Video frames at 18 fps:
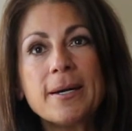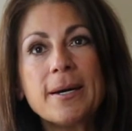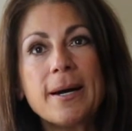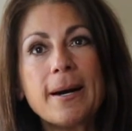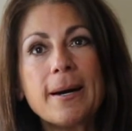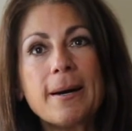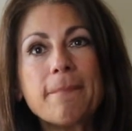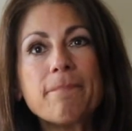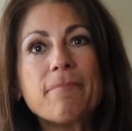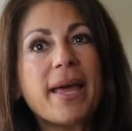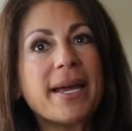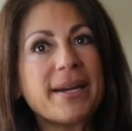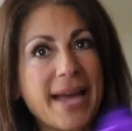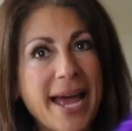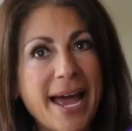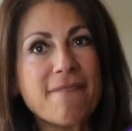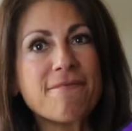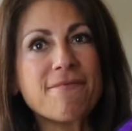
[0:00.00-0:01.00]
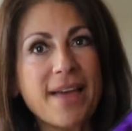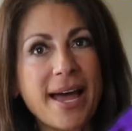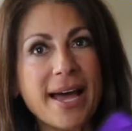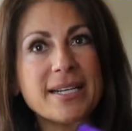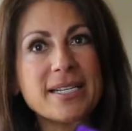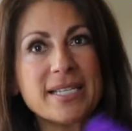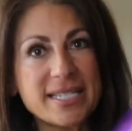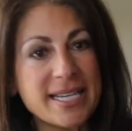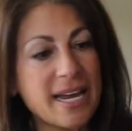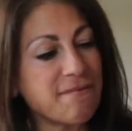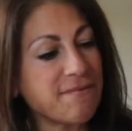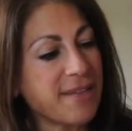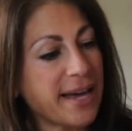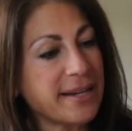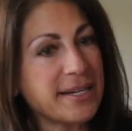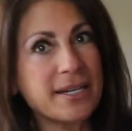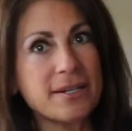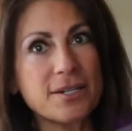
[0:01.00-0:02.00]
and have that and save
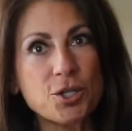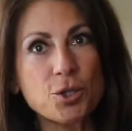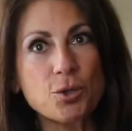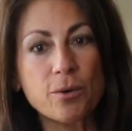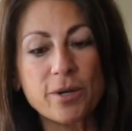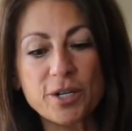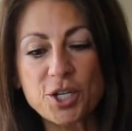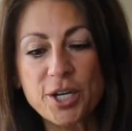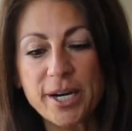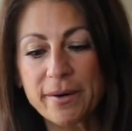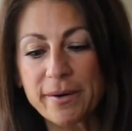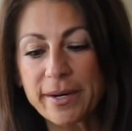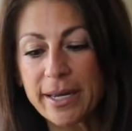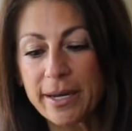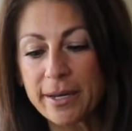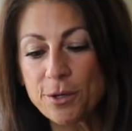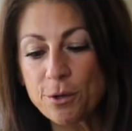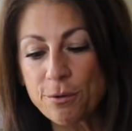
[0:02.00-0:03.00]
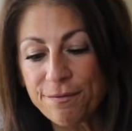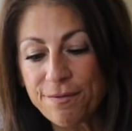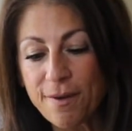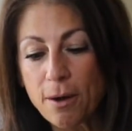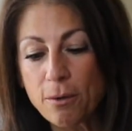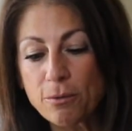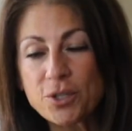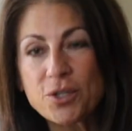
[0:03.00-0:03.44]
that in a storage area in your phone,